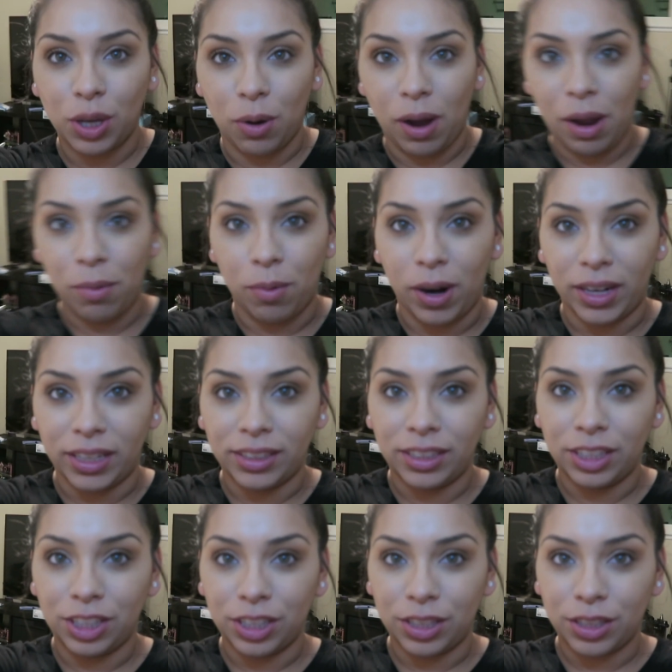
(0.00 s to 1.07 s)
So I wanted
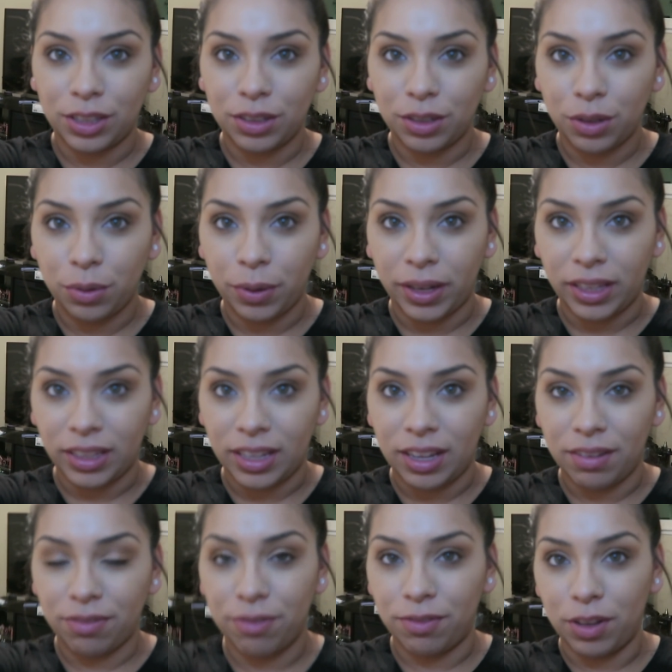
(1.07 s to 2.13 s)
to just
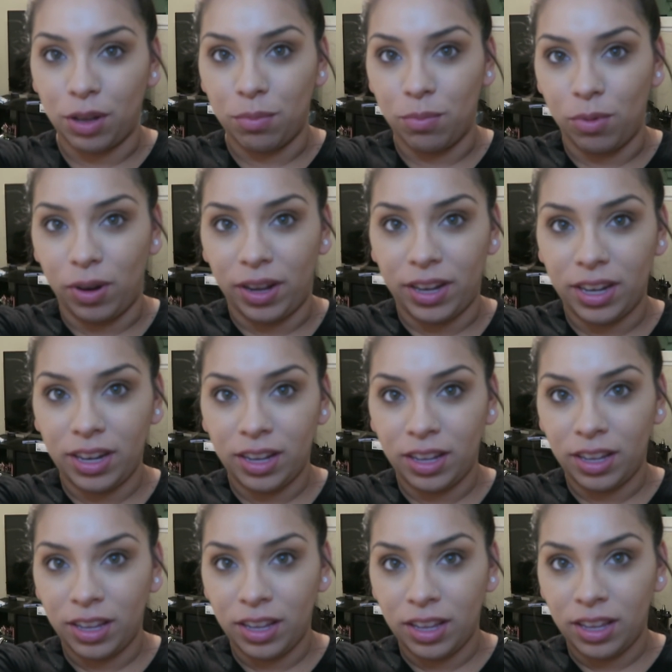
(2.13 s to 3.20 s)
quickly film
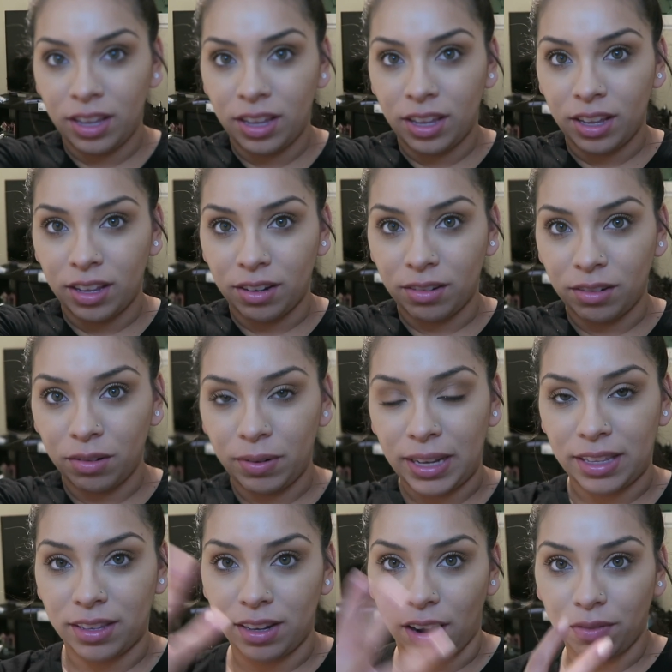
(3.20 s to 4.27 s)
one I don't know
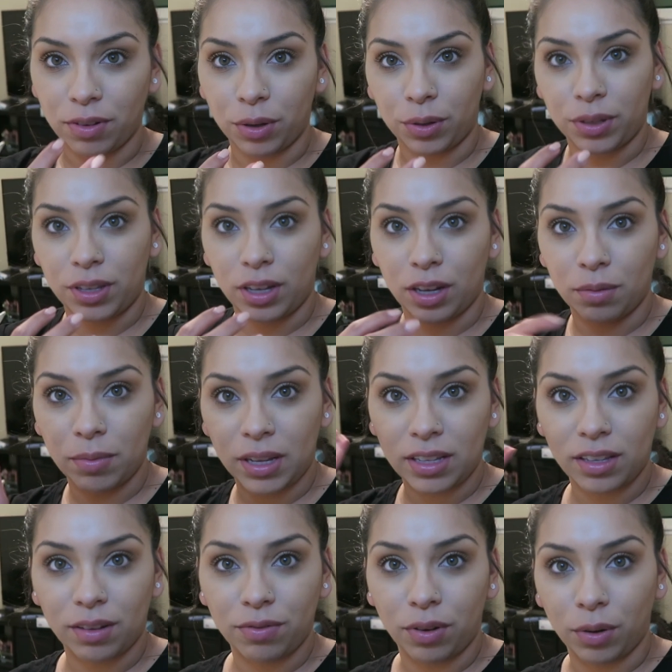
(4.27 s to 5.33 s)
why it's not focusing on me.
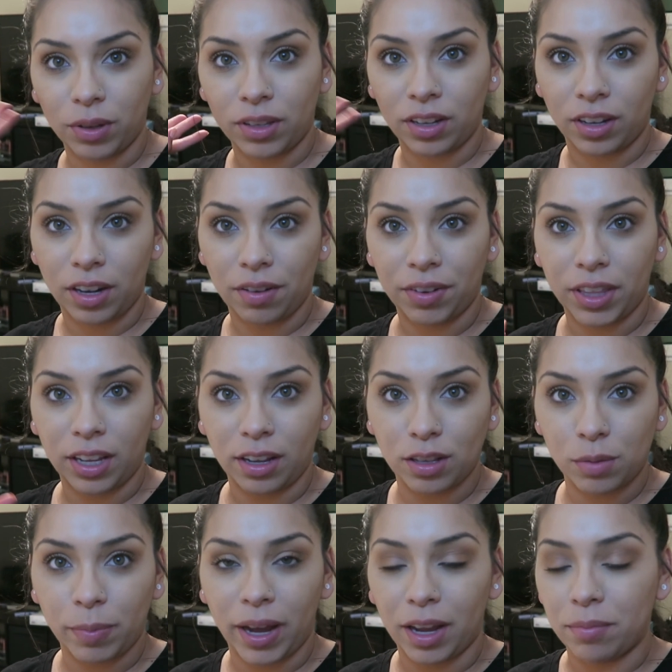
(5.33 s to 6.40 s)
It's like focusing on everything
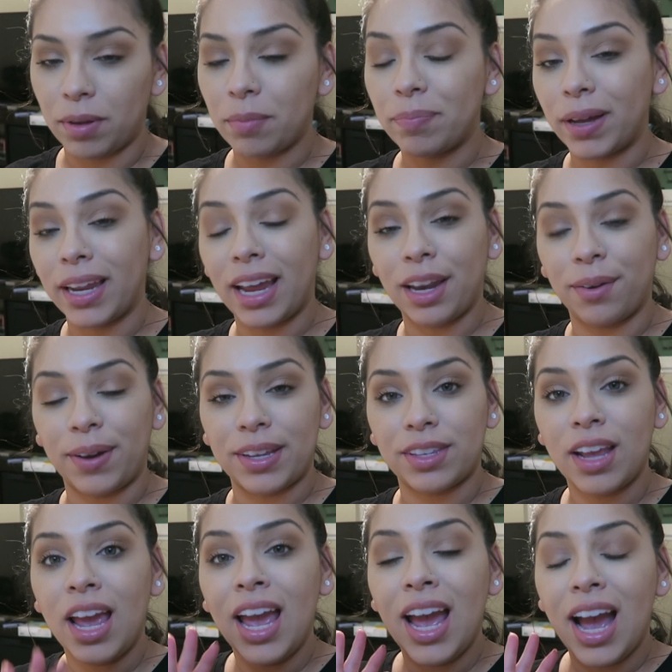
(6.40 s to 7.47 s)
else behind me. But
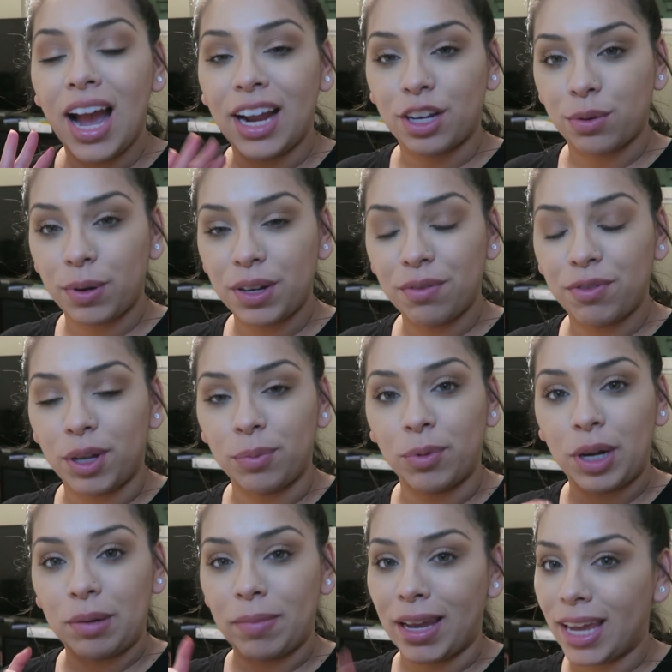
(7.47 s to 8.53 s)
anyways, I just wanted to film
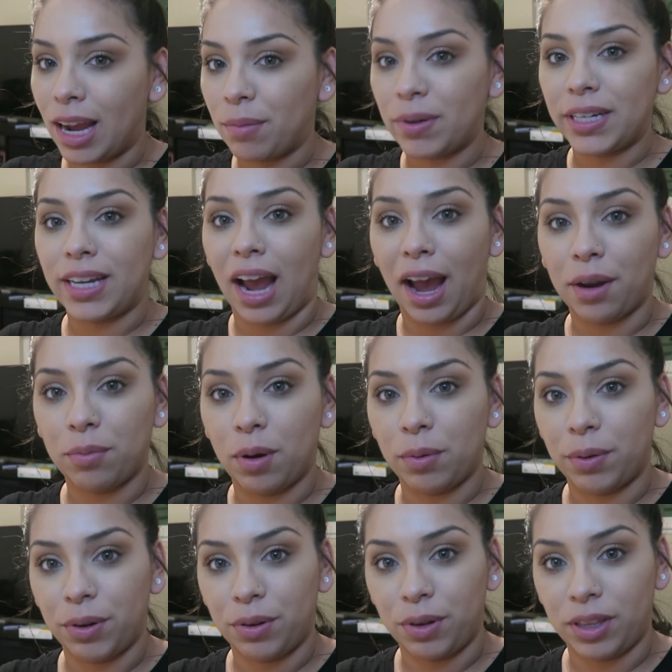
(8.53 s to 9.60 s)
one. My camera died
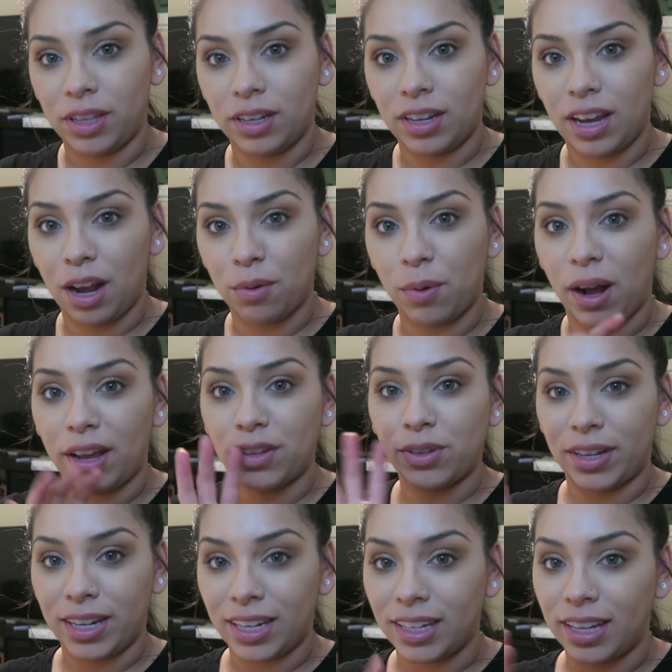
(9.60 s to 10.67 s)
while we were doing the DIY,
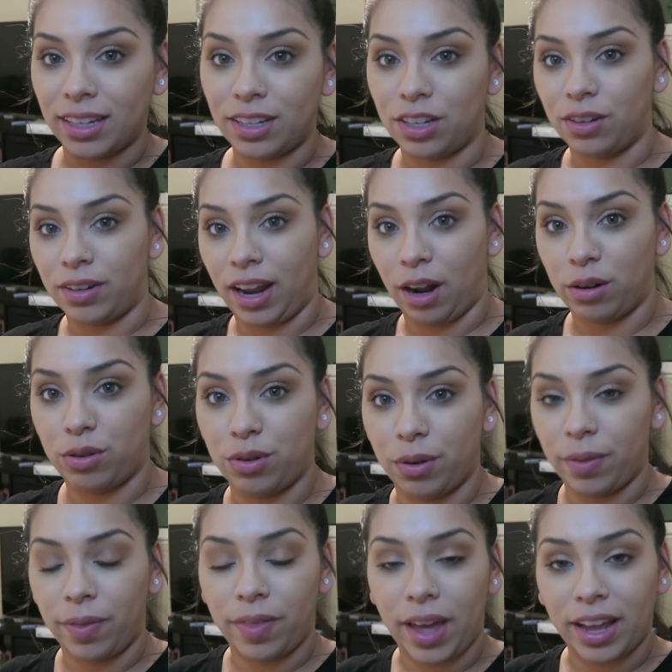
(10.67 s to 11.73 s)
so I didn't get to do an
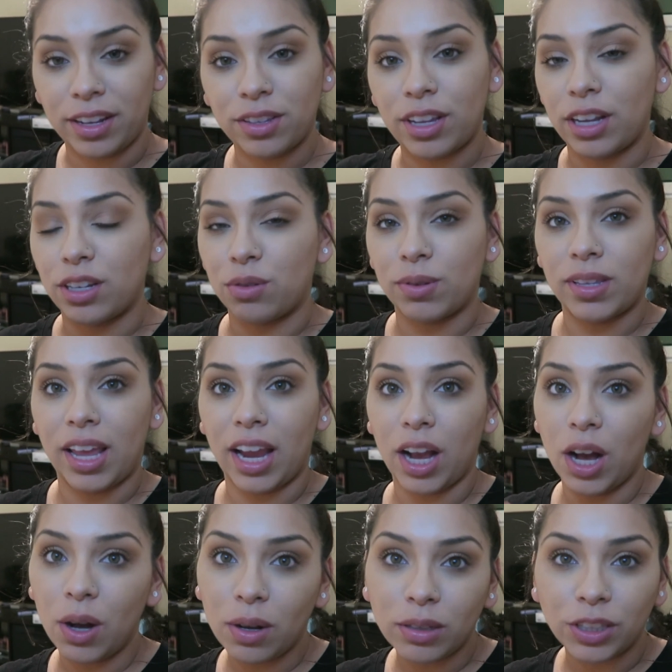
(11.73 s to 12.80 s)
outro then. So I just was
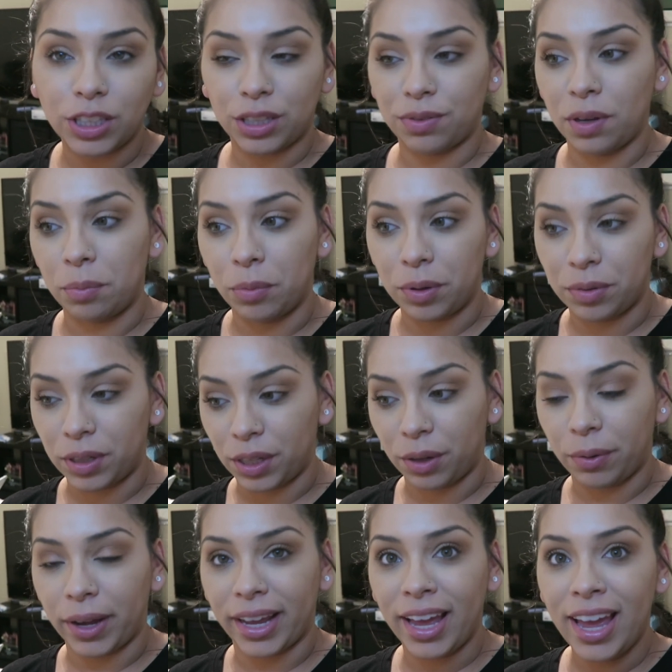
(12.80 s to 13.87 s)
like, oh, I'll just film one
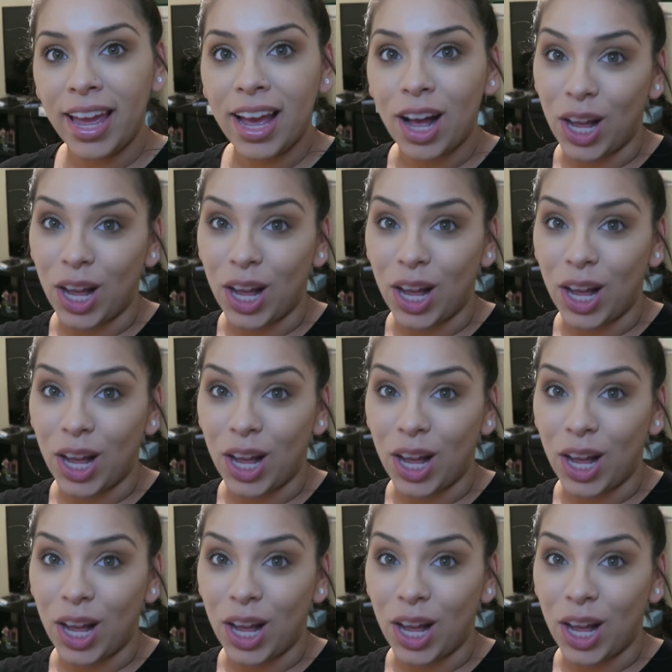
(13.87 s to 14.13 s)
really quick.